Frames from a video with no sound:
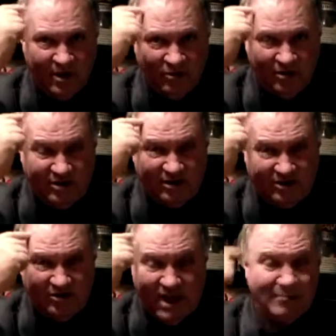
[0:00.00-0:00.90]
in order to
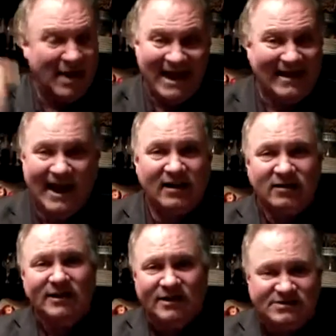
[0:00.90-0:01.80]
do that, but I can't
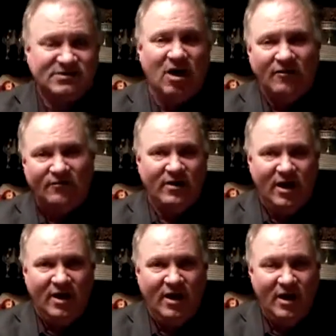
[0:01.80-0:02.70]
click install for
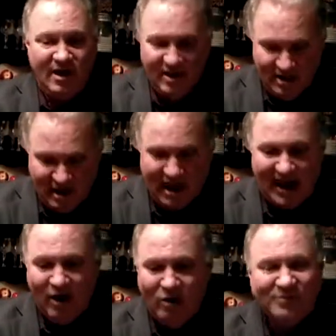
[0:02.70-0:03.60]
you.
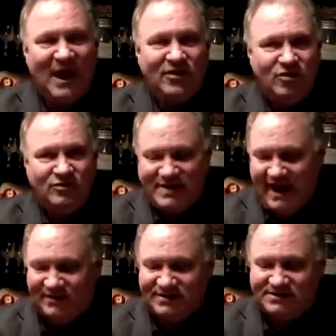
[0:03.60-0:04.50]
I hope that you
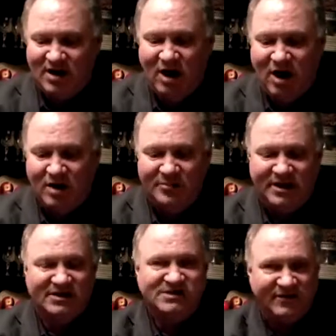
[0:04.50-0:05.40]
take this to heart,
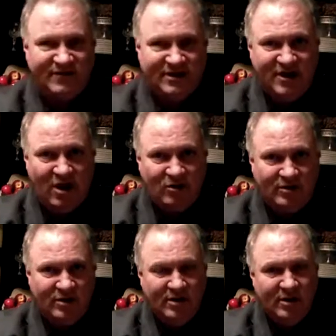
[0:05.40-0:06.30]
because if you
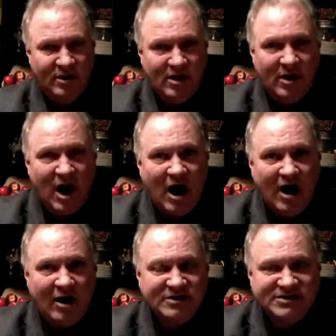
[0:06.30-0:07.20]
don't,
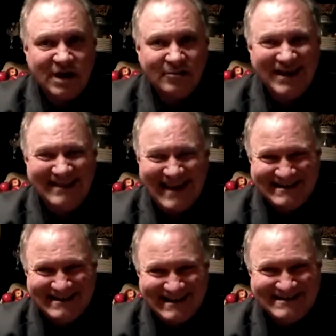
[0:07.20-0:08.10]
somebody
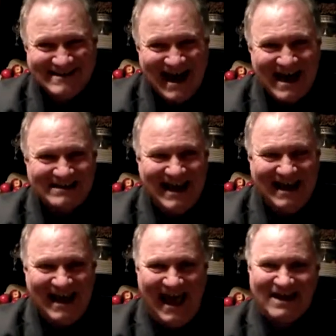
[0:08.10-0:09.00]
that does not
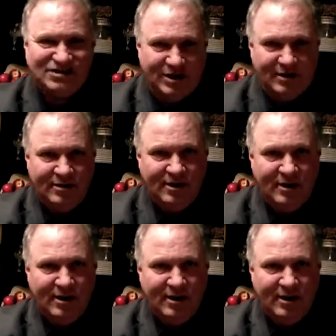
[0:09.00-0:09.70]
take action